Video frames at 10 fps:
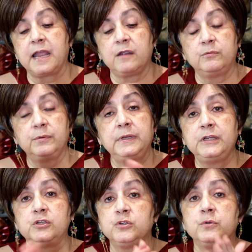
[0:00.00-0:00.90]
I really
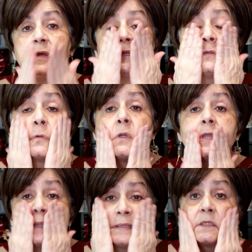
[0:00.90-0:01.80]
do enjoy
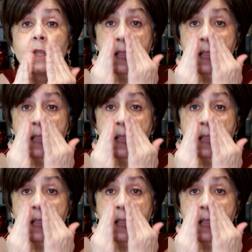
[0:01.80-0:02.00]
it.